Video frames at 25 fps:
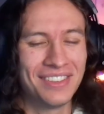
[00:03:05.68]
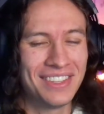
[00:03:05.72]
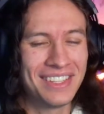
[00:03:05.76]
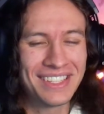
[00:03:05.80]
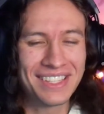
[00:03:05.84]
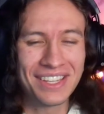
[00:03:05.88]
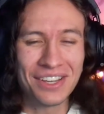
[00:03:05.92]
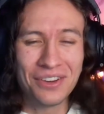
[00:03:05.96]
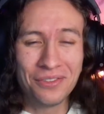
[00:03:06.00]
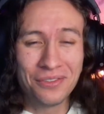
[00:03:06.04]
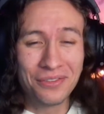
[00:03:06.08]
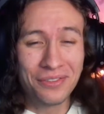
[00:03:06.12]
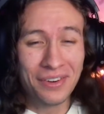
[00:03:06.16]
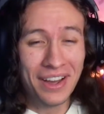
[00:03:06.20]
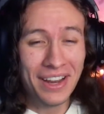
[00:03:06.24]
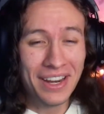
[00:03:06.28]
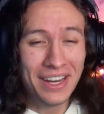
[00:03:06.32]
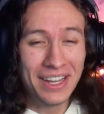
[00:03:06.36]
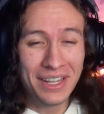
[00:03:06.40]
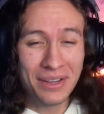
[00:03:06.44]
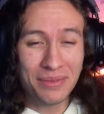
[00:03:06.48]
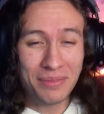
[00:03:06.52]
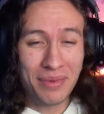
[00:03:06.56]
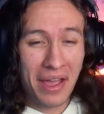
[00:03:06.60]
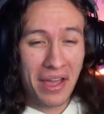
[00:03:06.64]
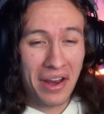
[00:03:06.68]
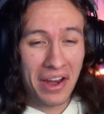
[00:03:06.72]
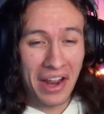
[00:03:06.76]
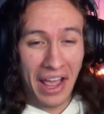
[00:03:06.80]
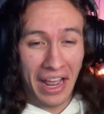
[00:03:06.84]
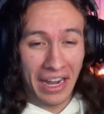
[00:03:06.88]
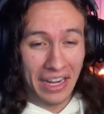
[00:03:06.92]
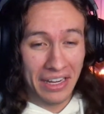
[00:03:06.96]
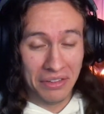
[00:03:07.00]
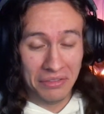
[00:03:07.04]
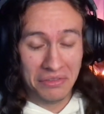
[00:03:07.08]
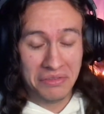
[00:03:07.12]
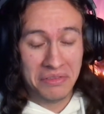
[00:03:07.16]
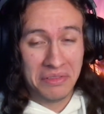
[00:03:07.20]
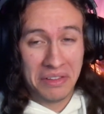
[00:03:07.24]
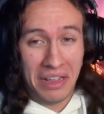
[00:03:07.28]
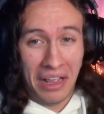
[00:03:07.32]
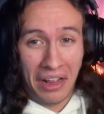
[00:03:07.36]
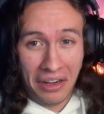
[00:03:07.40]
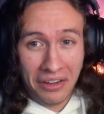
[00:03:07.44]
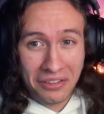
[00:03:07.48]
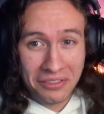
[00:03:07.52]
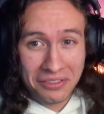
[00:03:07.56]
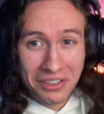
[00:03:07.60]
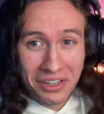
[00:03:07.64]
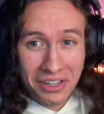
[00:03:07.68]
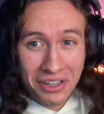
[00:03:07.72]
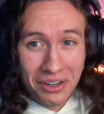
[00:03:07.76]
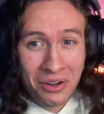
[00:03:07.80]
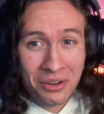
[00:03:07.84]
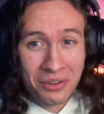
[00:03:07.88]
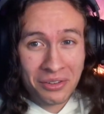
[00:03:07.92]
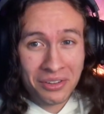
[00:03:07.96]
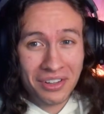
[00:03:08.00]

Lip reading: so funny about it? I don't know.